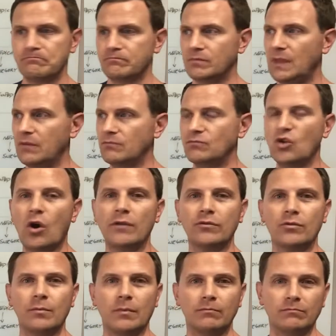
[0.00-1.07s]
They've gone
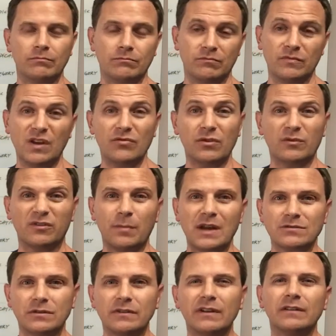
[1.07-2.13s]
through different
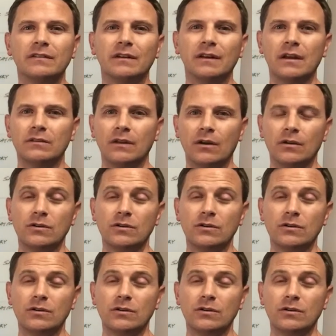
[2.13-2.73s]
specialties to get there,